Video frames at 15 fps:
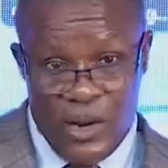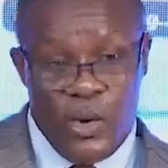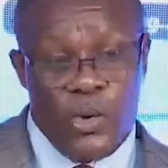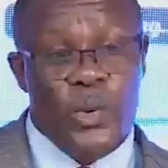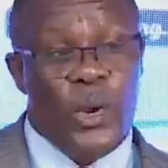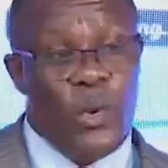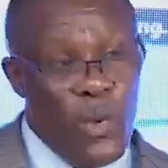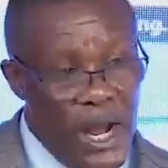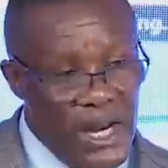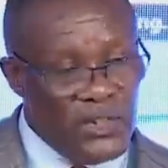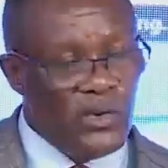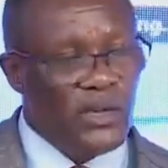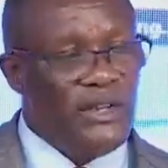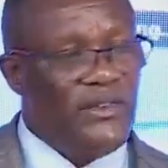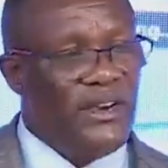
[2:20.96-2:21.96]
We want
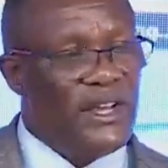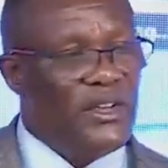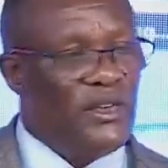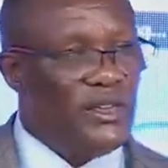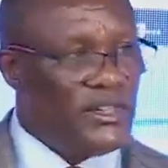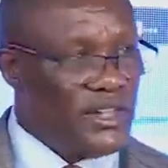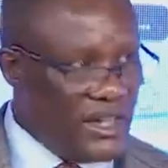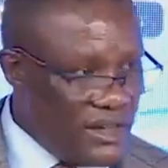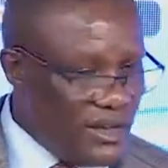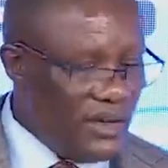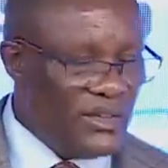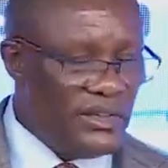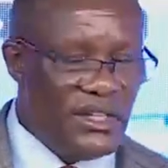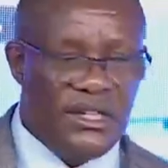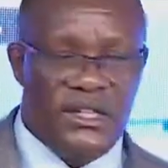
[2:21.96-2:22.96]
to leverage on
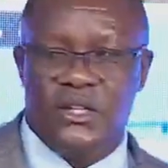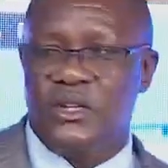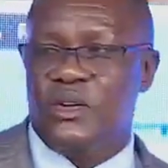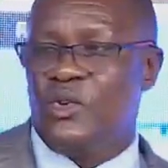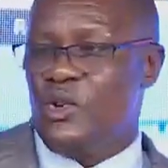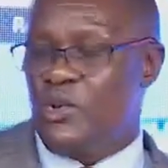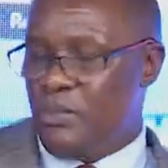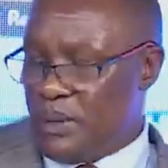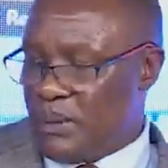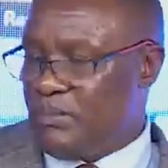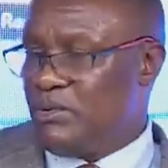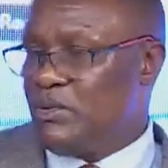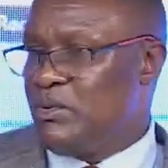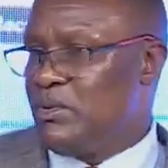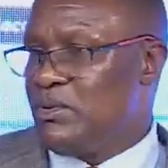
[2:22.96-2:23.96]
technology, good
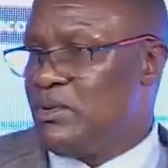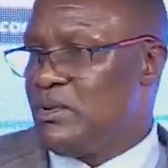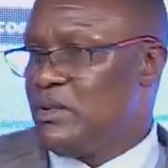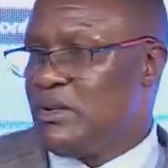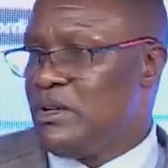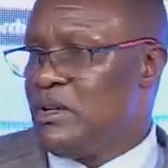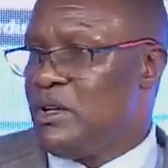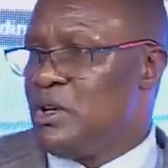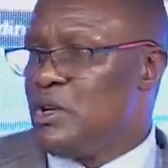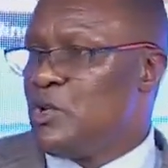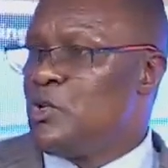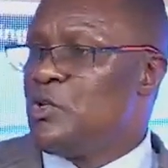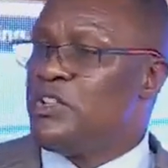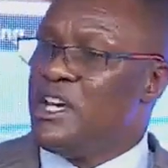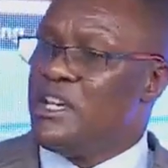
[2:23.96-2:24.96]
people,
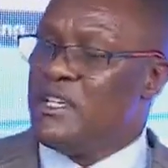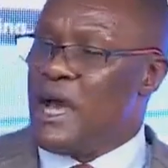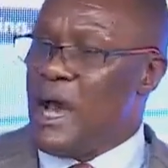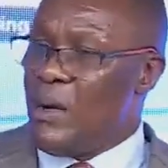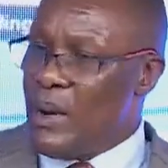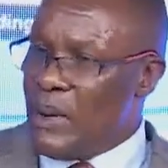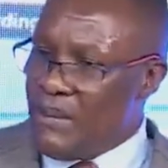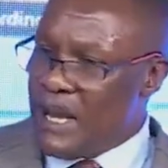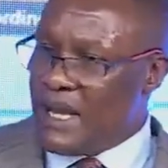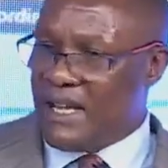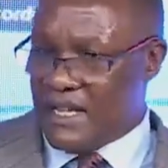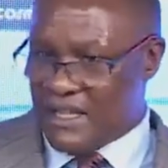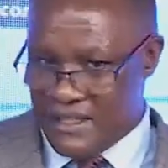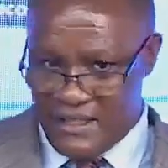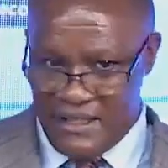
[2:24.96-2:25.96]
to change our
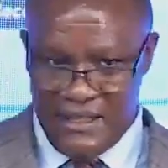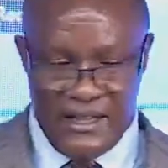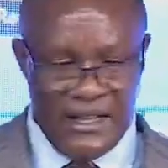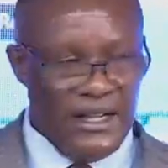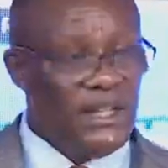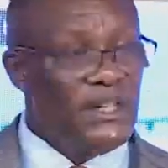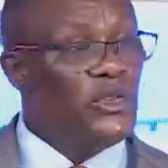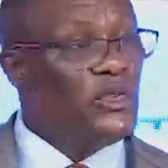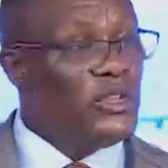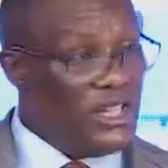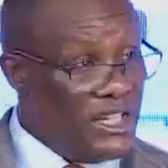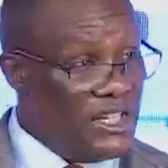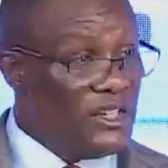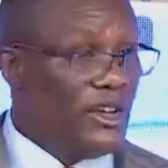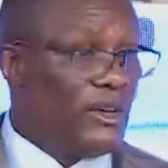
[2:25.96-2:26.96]
markets into
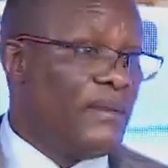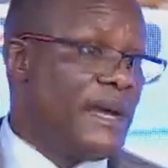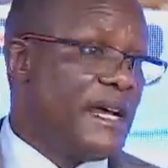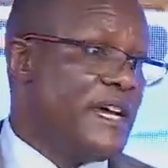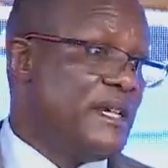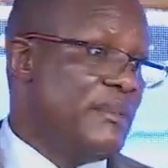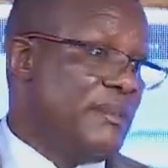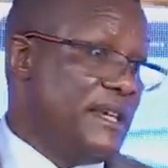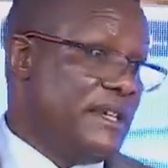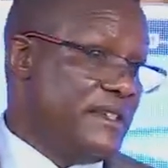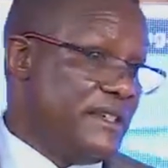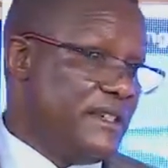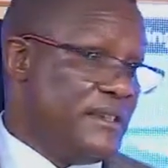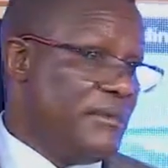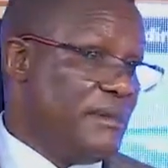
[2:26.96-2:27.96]
digital
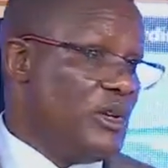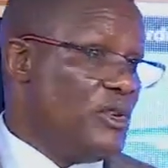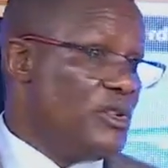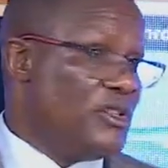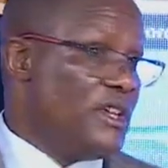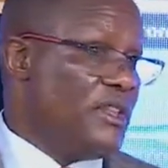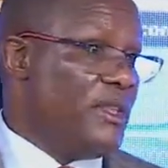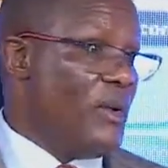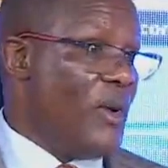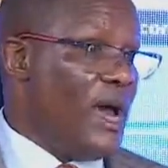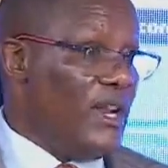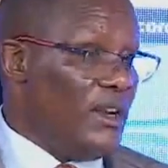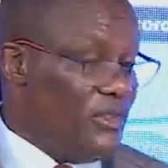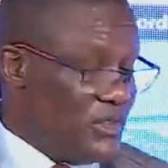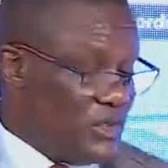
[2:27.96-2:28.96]
marketplaces. Because in the
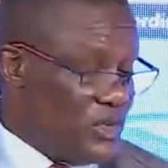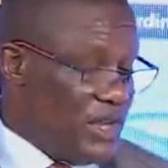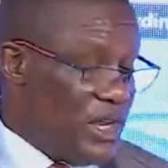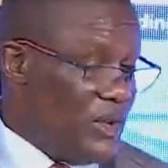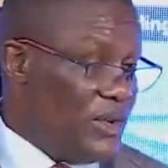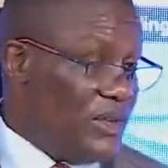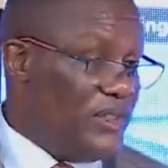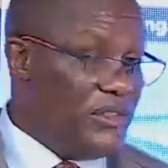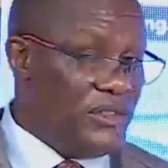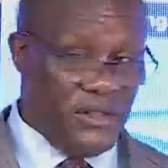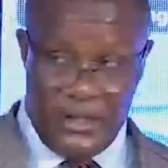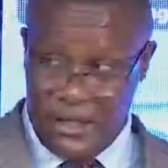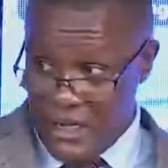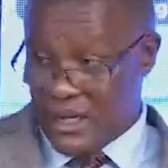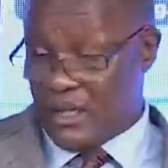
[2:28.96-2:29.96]
world of today with
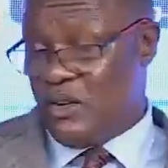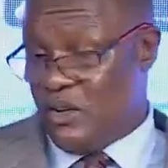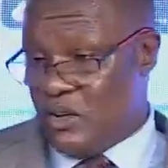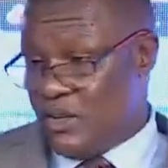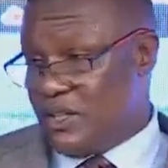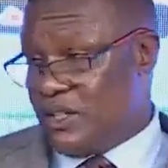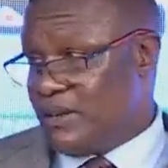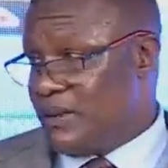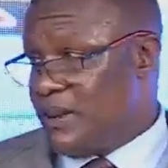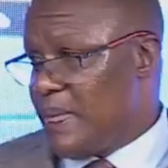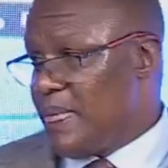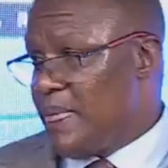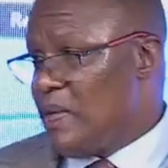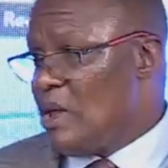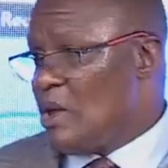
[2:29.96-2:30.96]
technology,
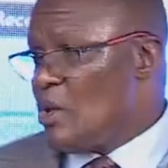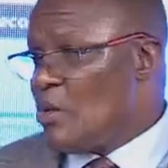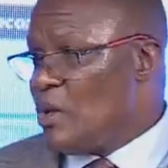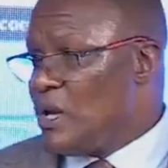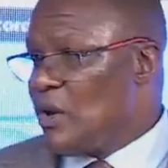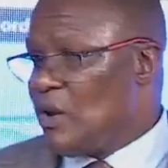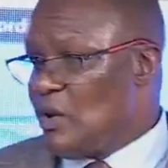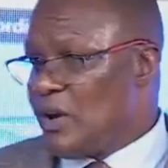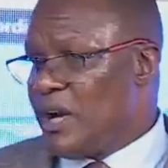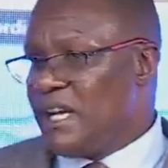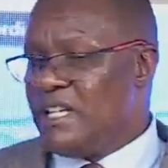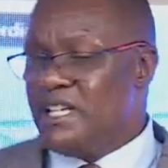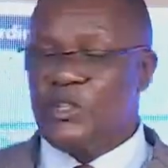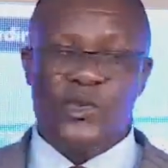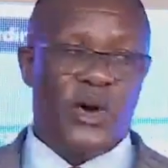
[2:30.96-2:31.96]
we no longer
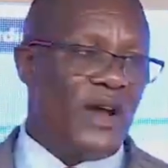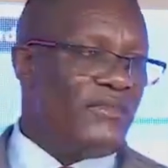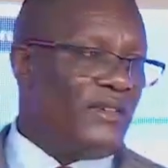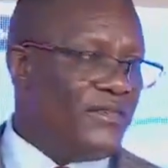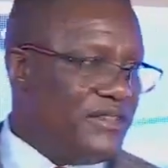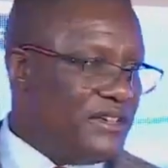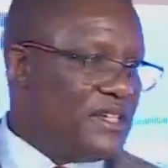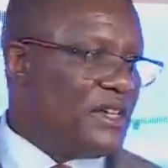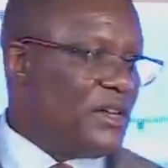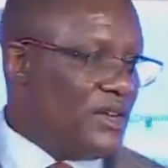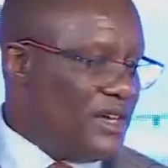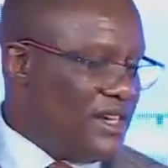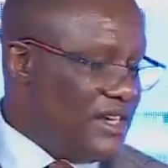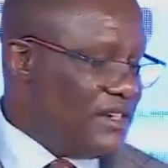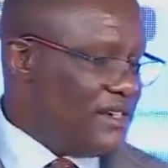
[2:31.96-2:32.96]
need to have a physical
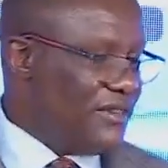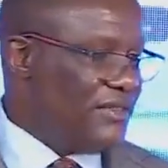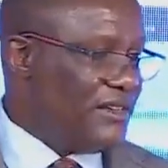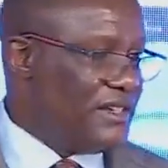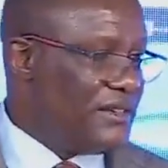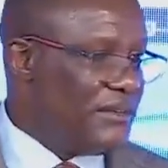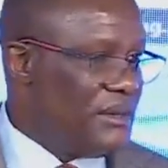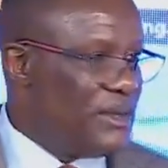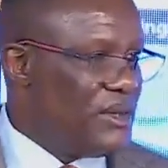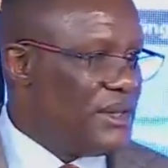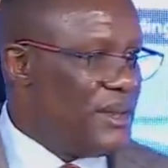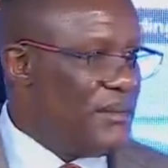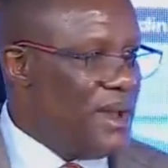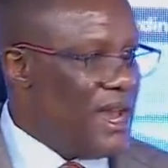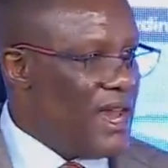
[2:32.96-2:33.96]
interface between
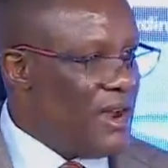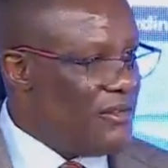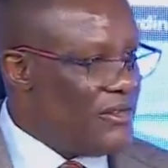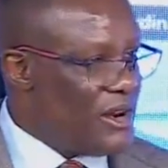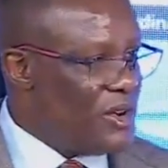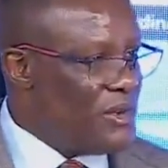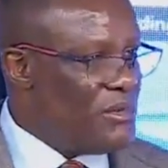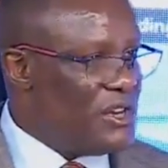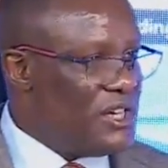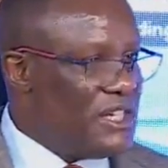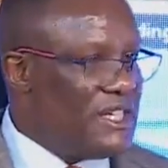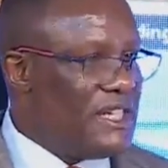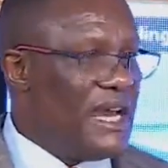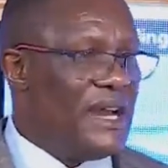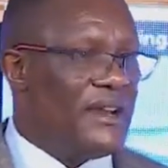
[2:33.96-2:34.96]
the buyer of a
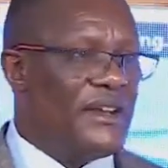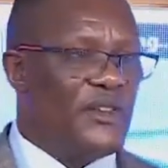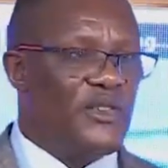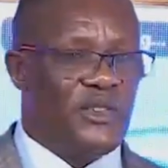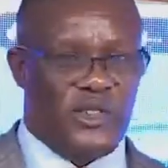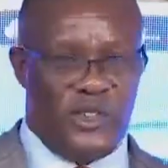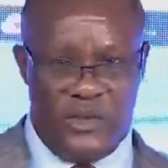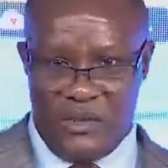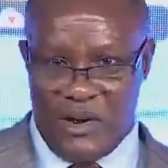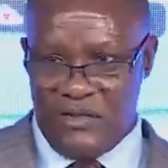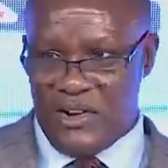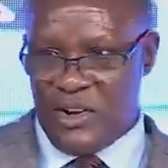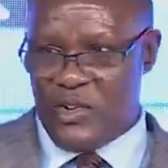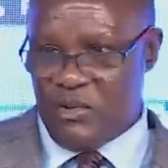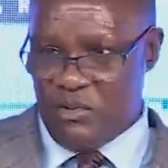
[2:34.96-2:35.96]
commodity and the consumer of
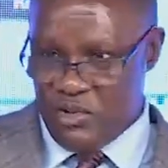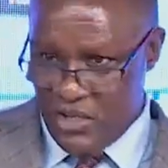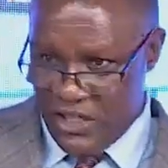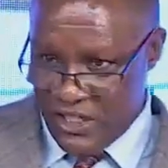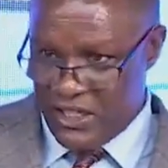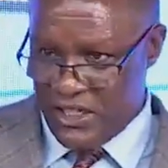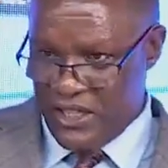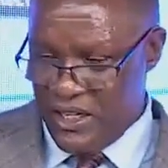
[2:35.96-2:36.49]
a commodity.